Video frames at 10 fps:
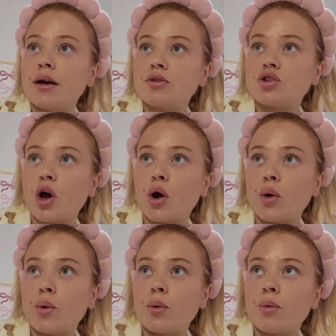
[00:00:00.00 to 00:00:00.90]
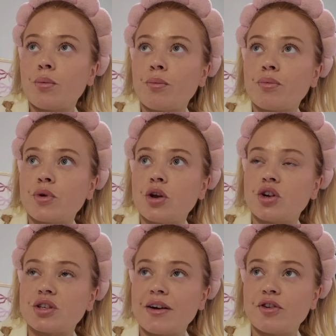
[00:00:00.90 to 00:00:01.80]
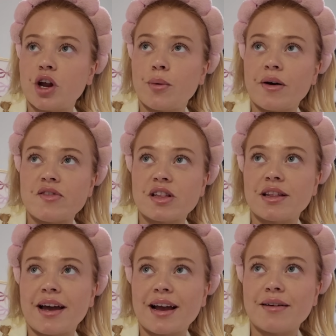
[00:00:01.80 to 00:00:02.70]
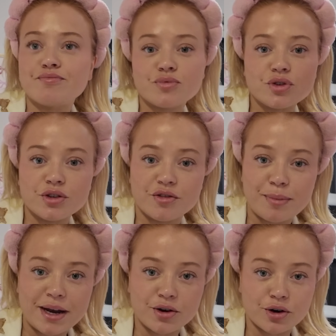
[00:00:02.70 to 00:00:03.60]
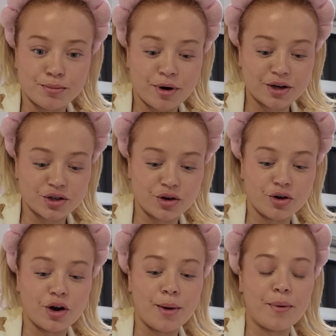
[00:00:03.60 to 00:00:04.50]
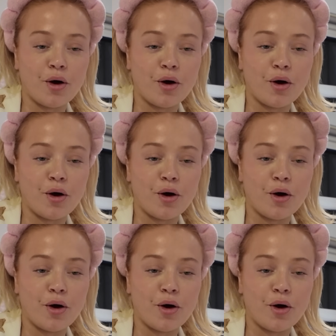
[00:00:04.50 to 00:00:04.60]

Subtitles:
So you just never know whether that like you've made a good impression or not.